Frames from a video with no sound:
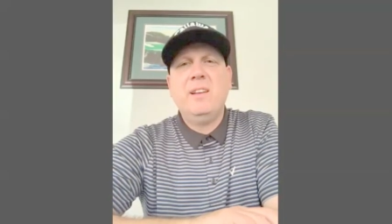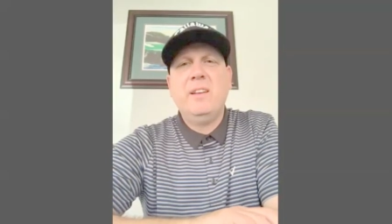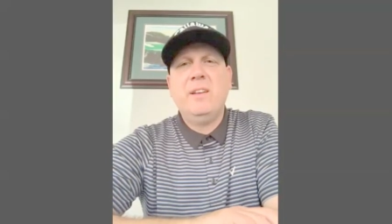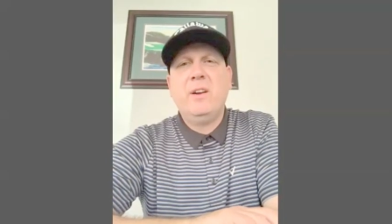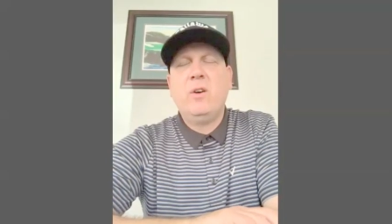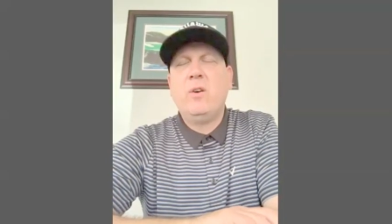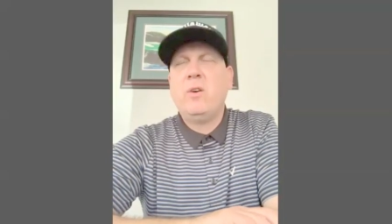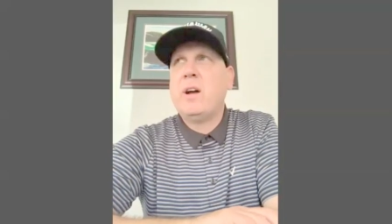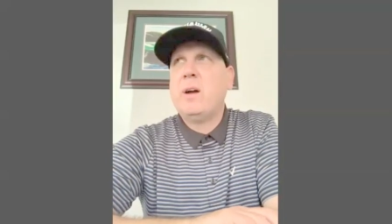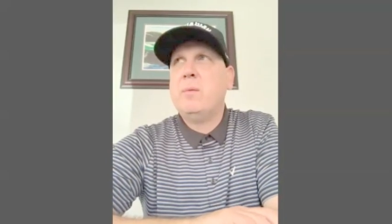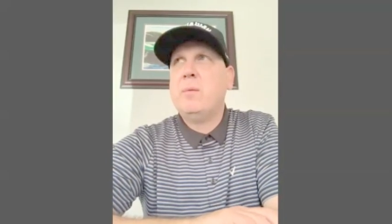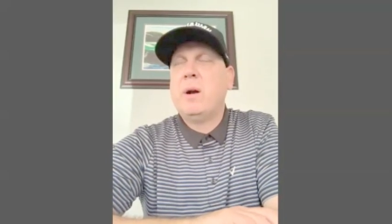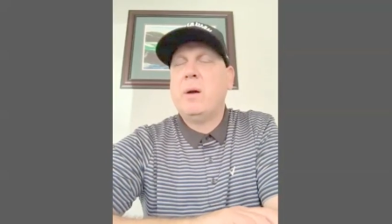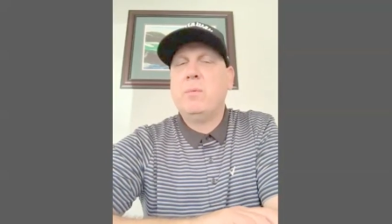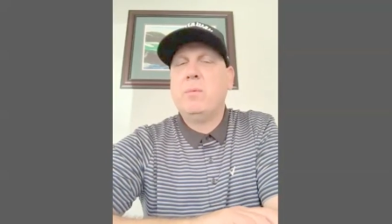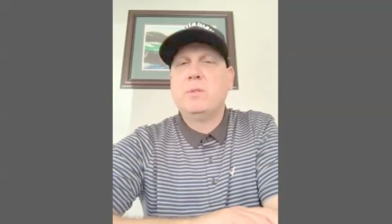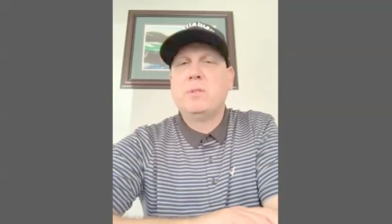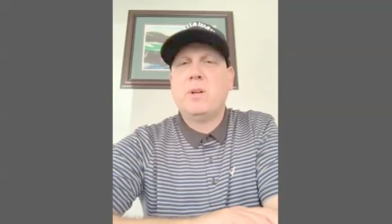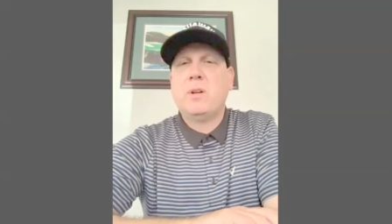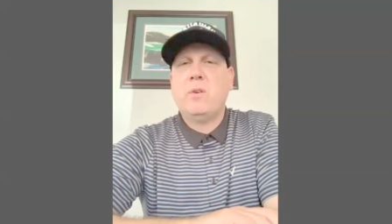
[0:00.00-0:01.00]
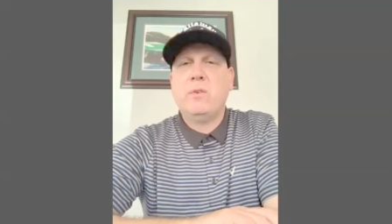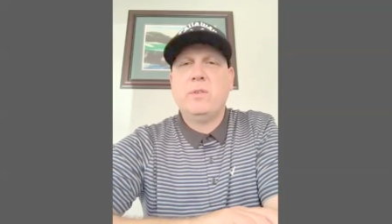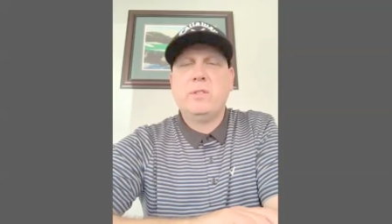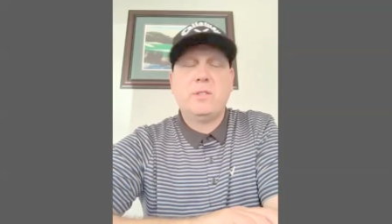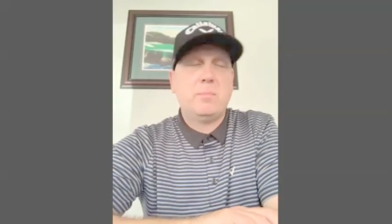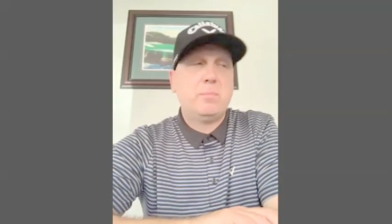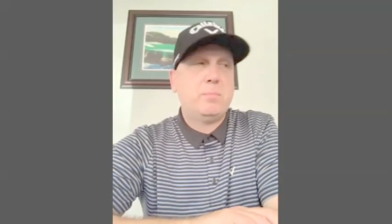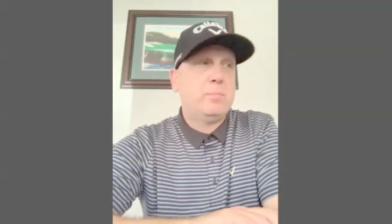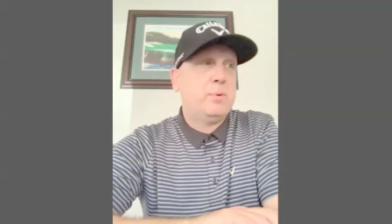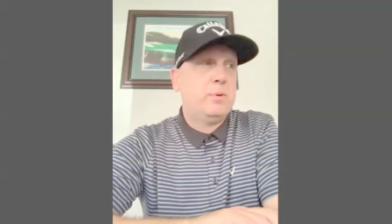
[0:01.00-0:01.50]
You know, I was always
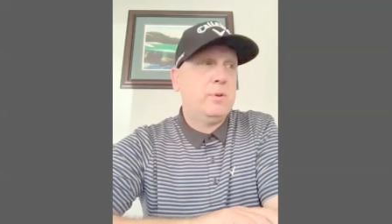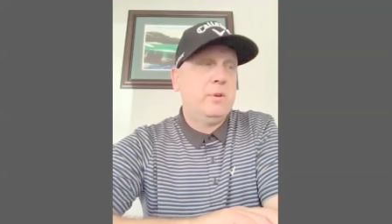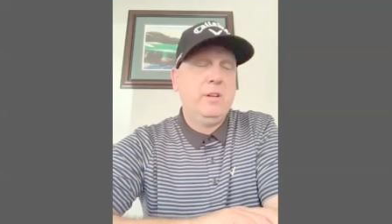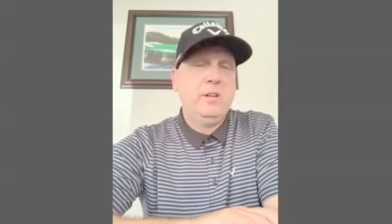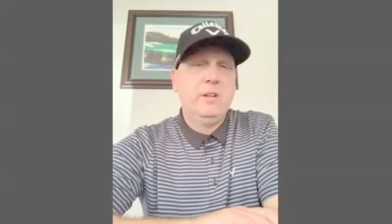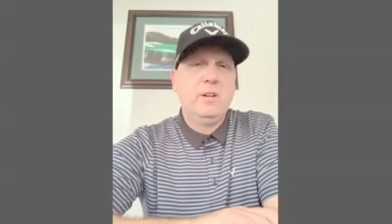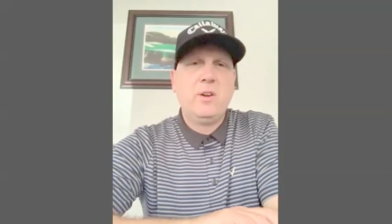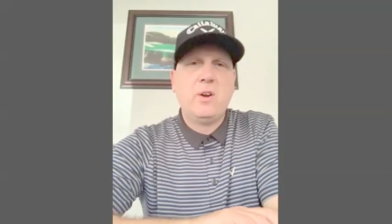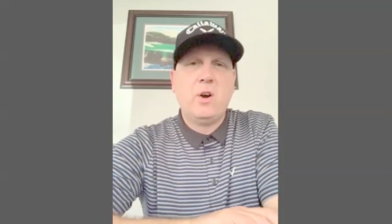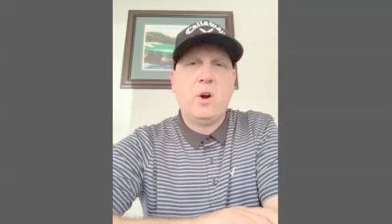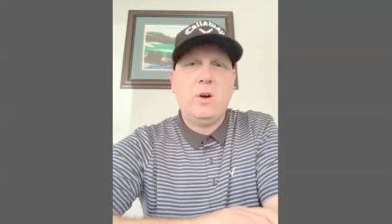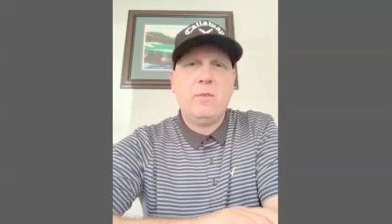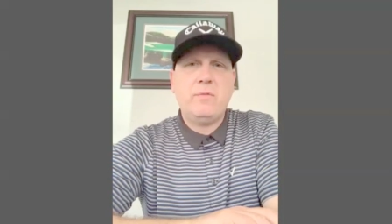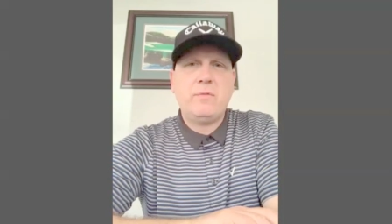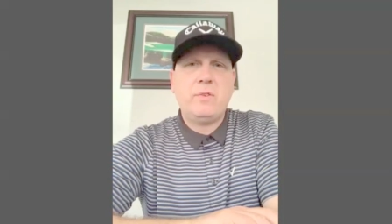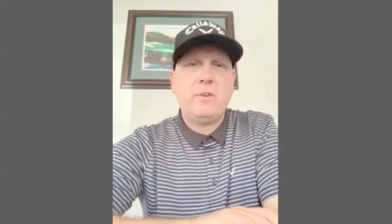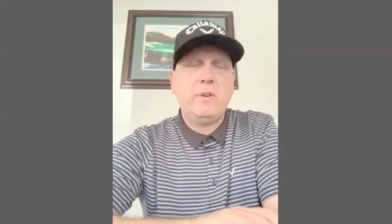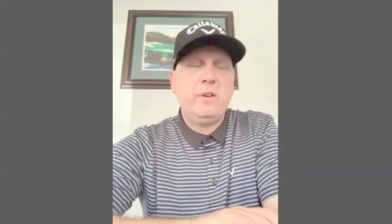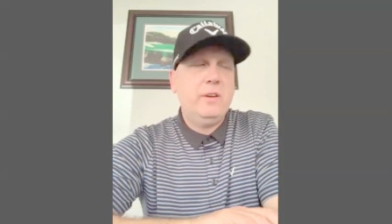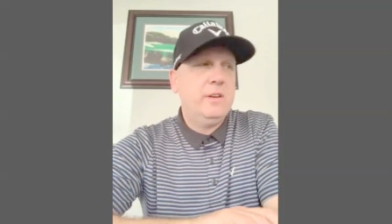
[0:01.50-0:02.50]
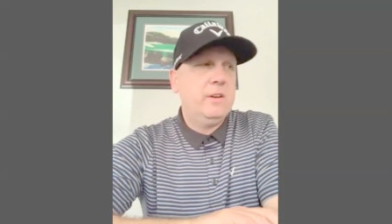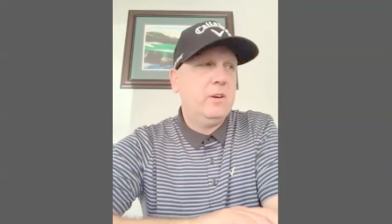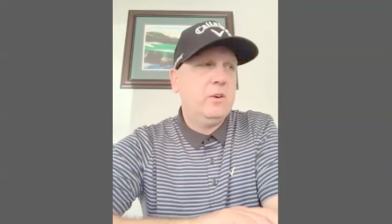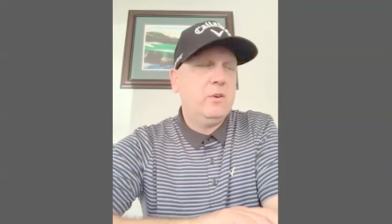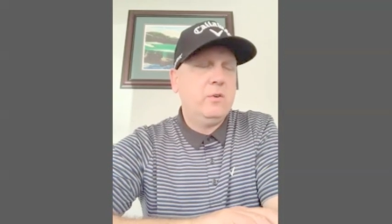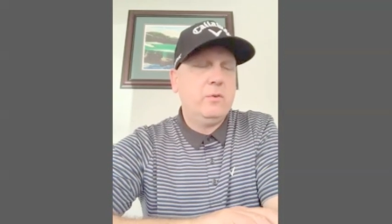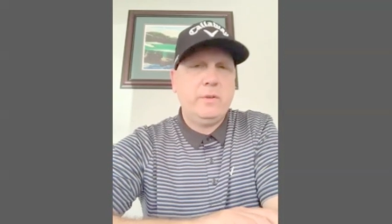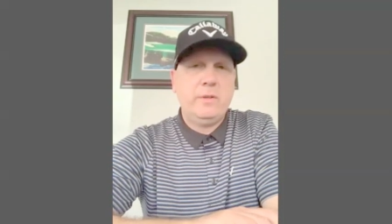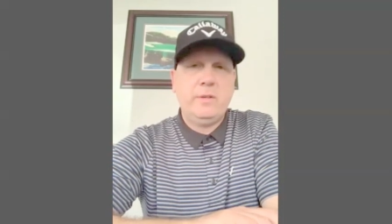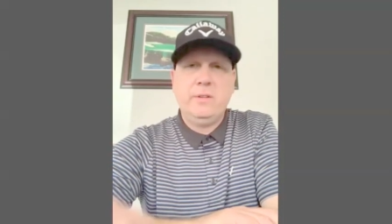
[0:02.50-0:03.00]
a pretty good golfer, you
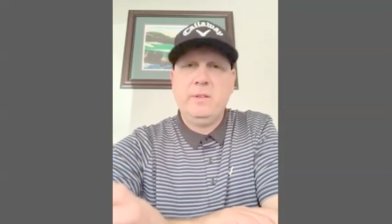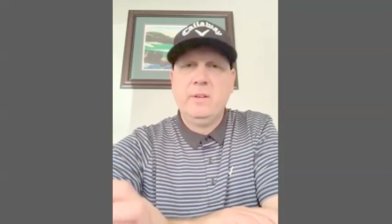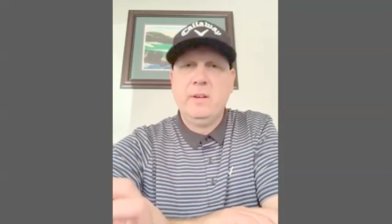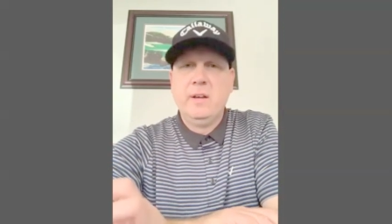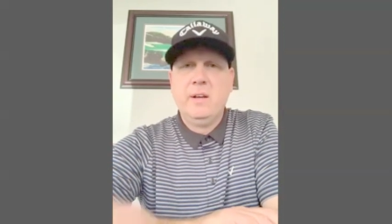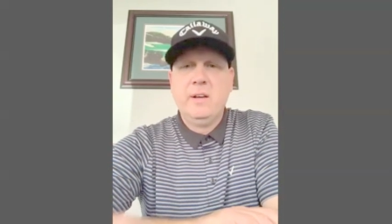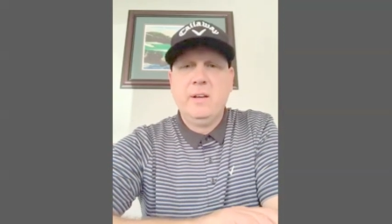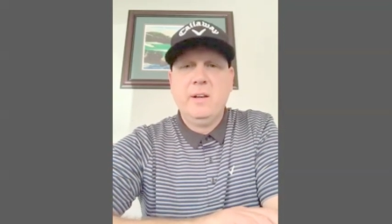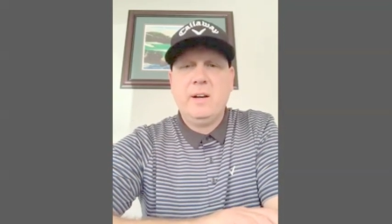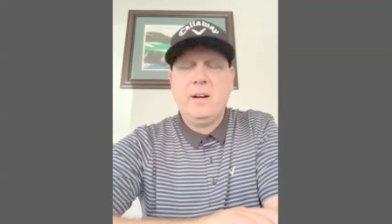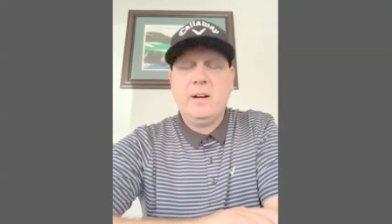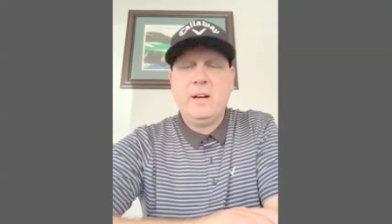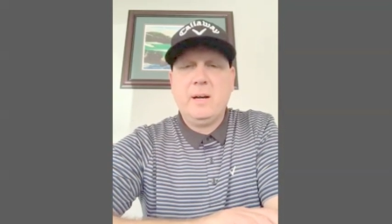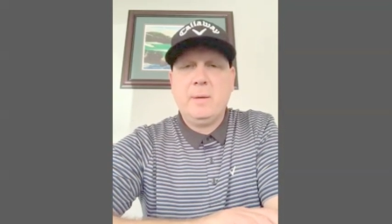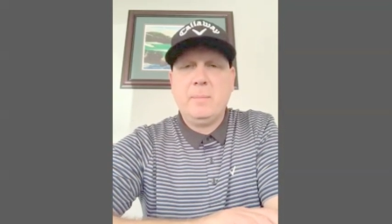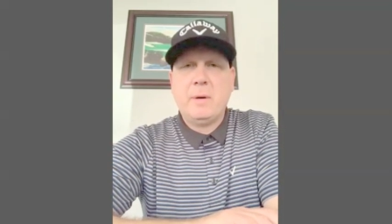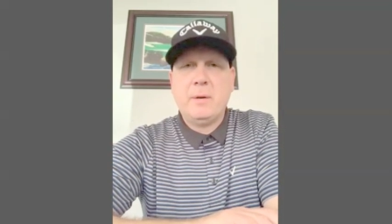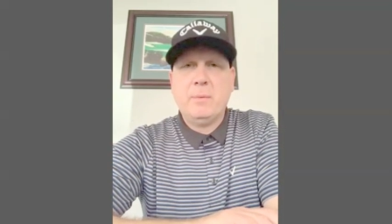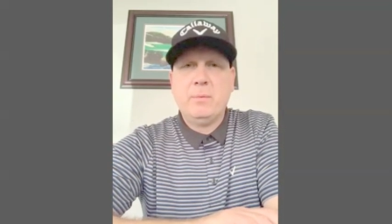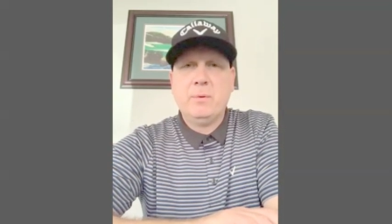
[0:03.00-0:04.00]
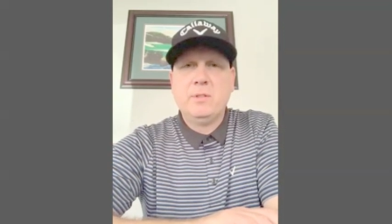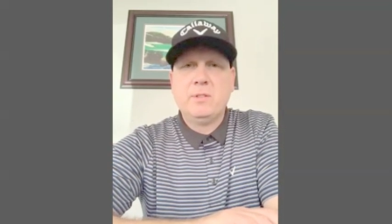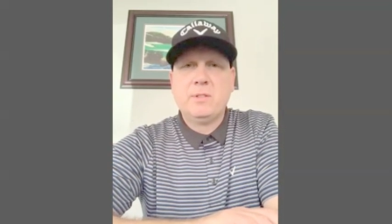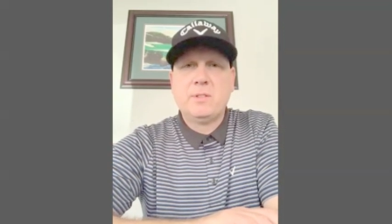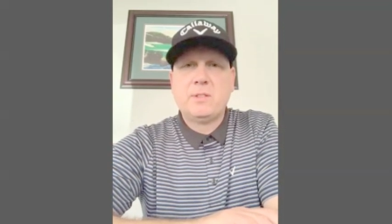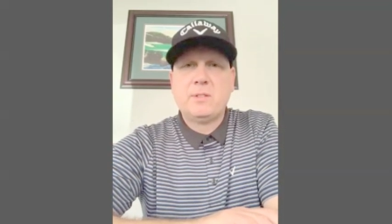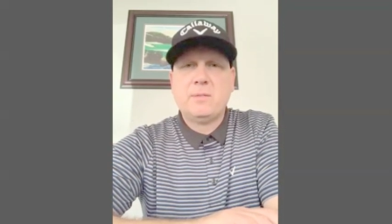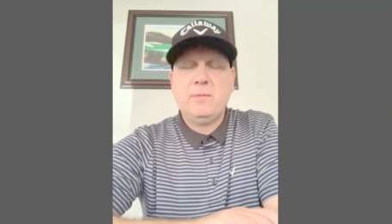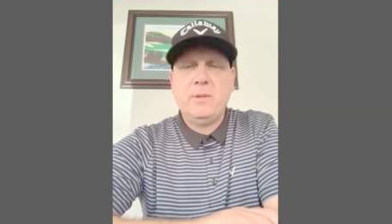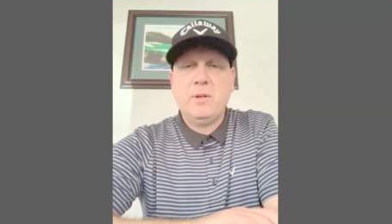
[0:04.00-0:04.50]
know, and I
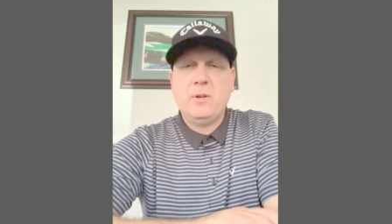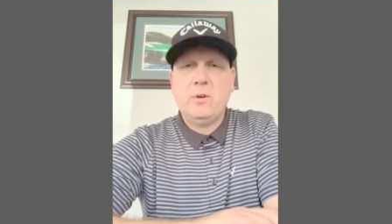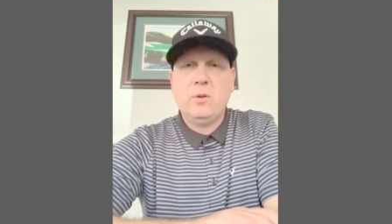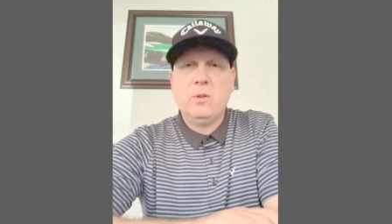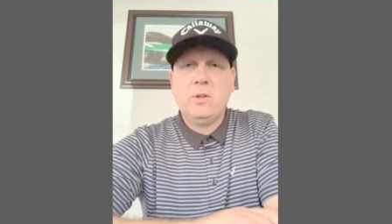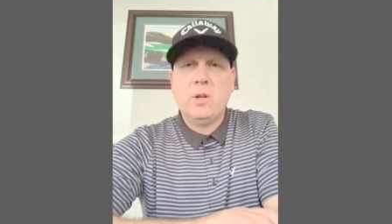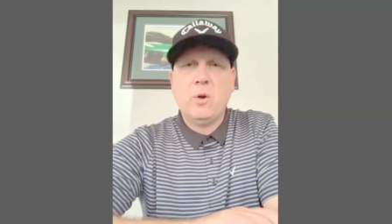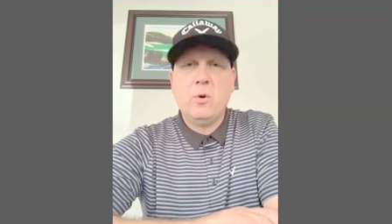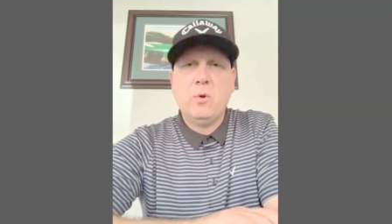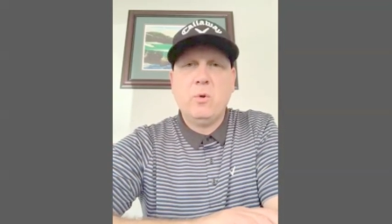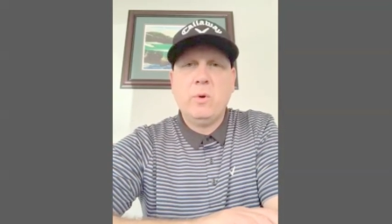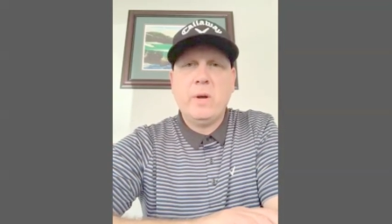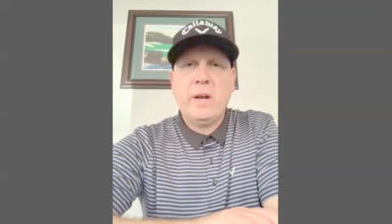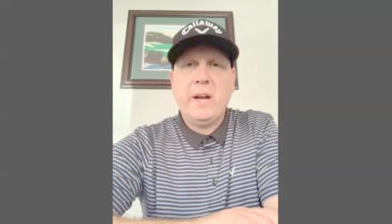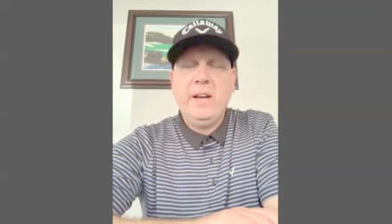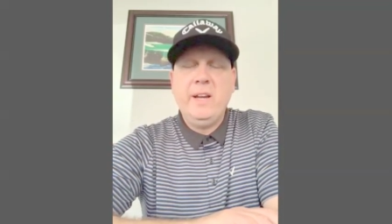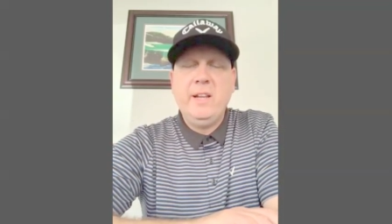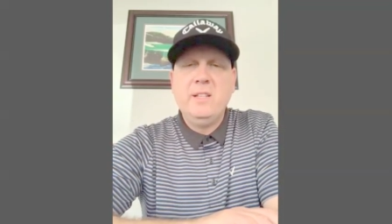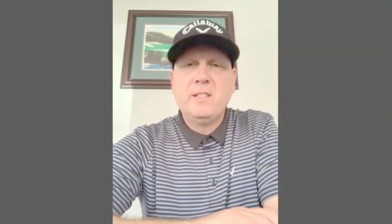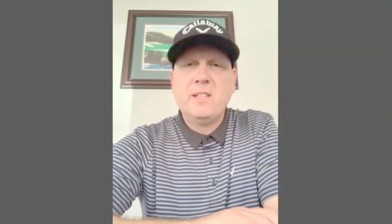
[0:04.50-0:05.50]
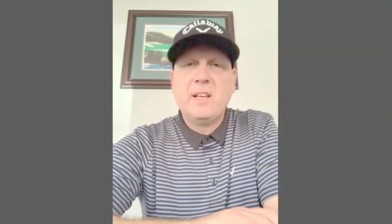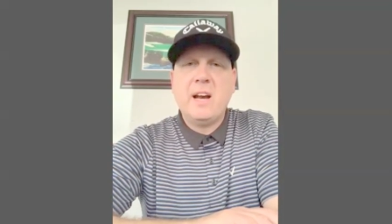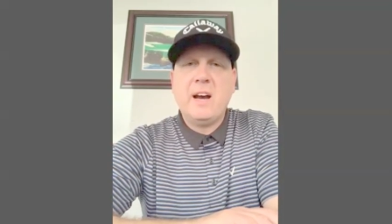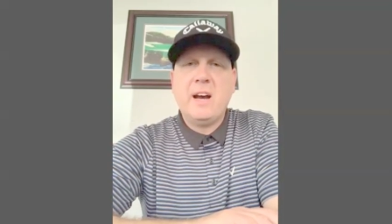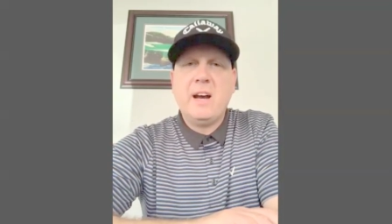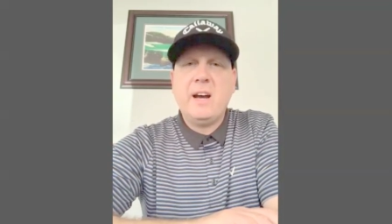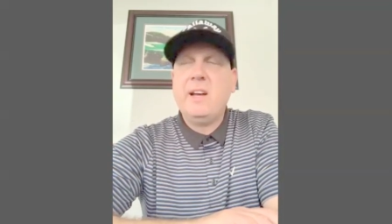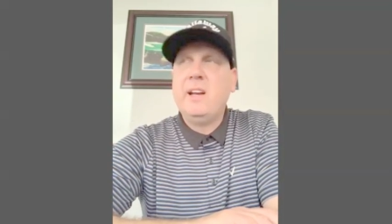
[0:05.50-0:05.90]
was, you know, low 80s guy.